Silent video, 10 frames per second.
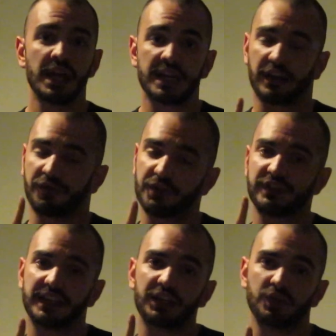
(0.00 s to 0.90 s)
Now the first
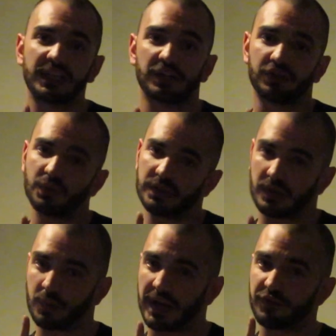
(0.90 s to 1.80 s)
thing that you need to do
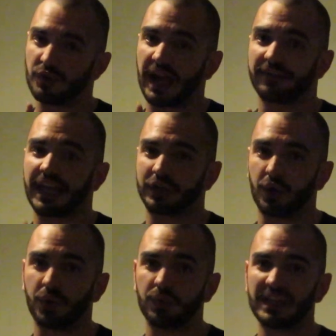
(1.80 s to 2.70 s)
whenever you have that
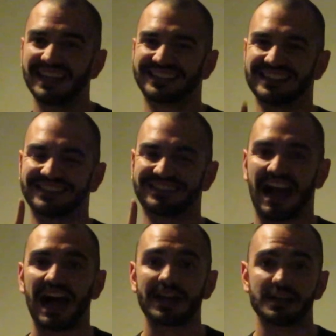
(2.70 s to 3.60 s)
goal is
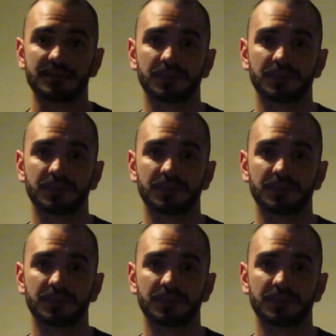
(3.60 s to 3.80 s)
decide.